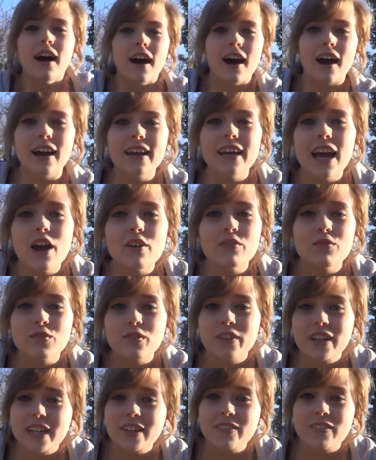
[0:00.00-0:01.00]
I have
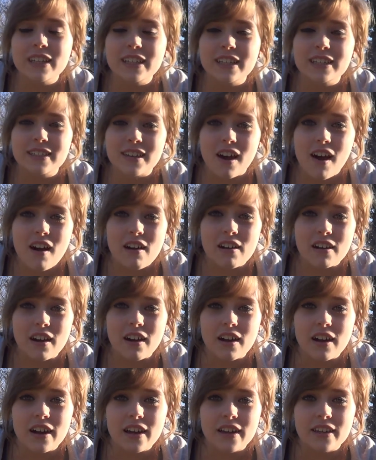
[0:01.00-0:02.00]
really dark
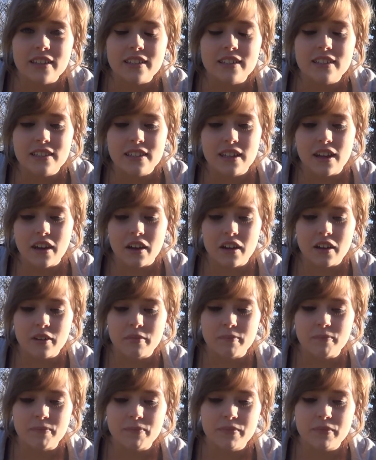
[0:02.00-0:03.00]
eyes.
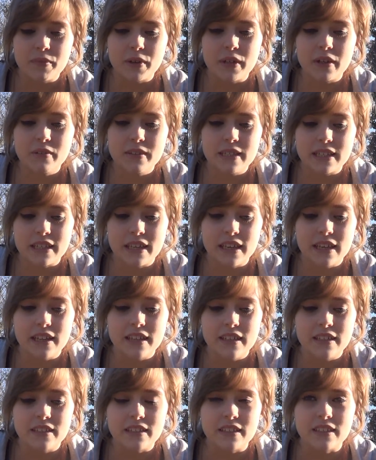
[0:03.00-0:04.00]
When I was a
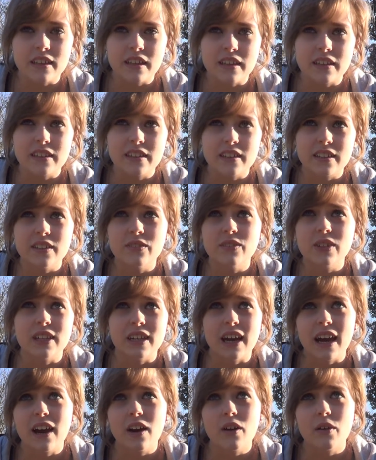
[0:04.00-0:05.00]
kid and like even
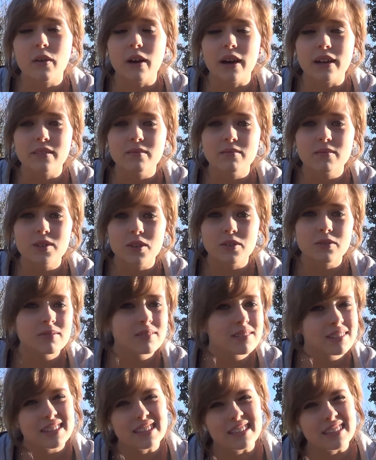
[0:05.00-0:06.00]
now, I
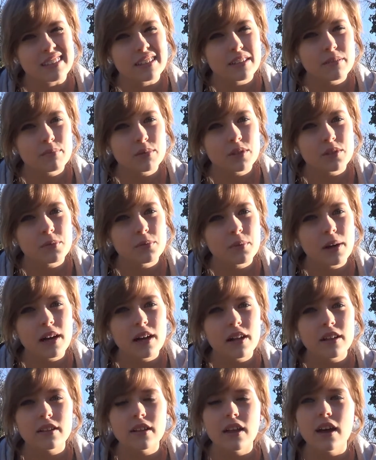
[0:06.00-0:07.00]
don't sleep too
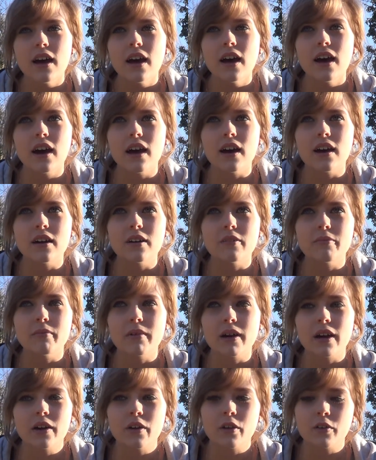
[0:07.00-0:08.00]
well.
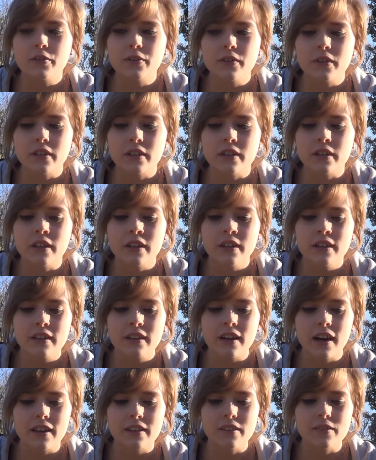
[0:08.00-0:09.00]
I often
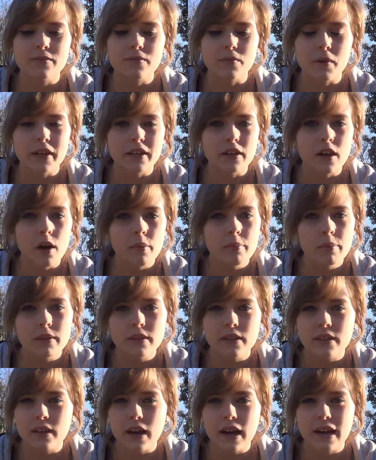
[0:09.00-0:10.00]
kind of wake up in
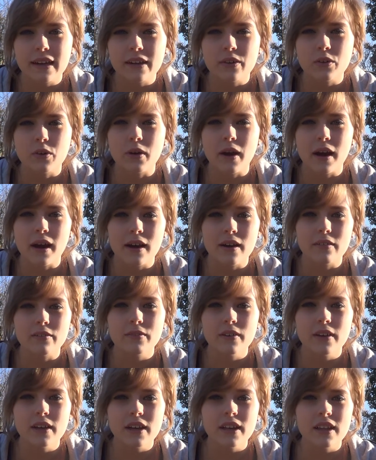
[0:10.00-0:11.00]
the night or have
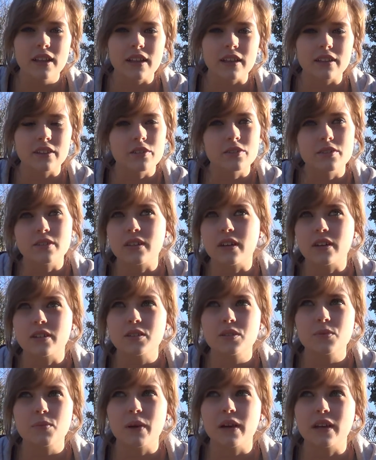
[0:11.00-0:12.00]
like those
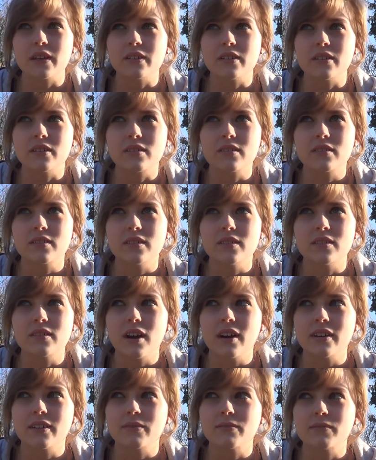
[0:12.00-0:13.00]
nights where
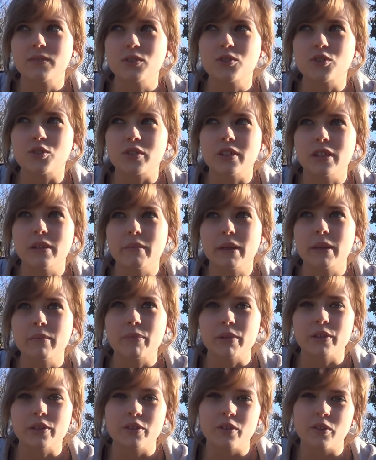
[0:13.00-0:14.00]
you're dreaming
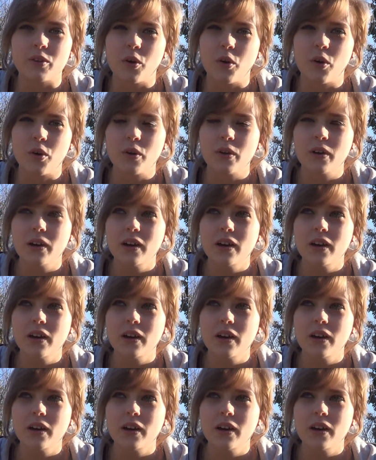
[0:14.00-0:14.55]
but you're not.